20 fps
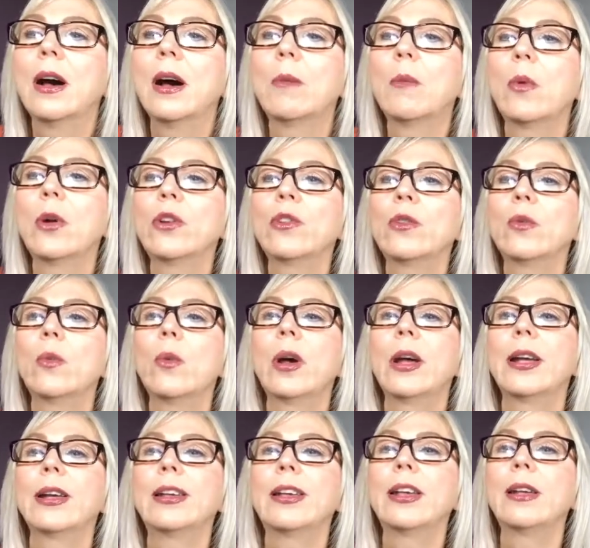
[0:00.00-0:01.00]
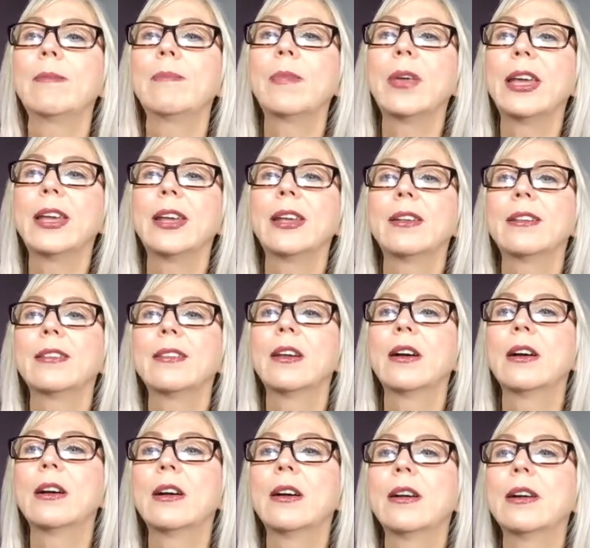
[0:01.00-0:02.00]
I'm wondering why I keep making
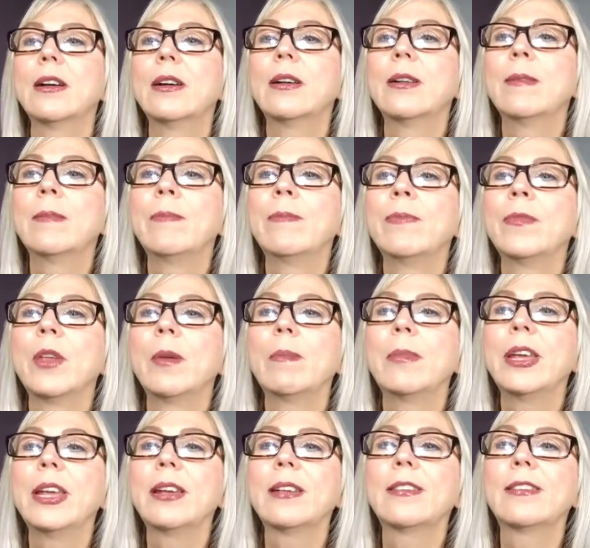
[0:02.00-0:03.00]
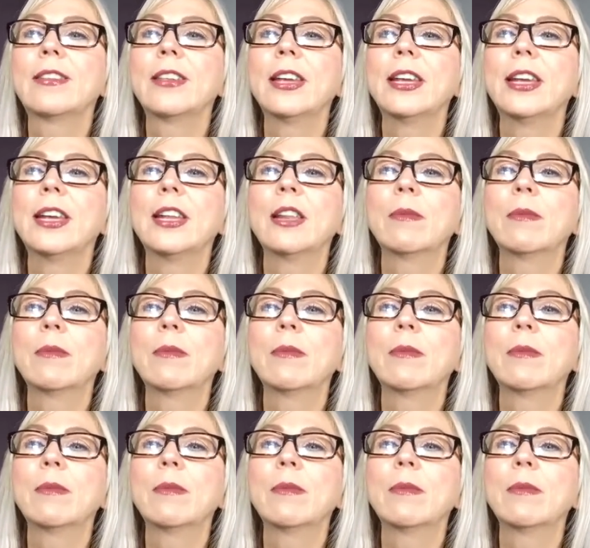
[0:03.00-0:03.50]
being seen in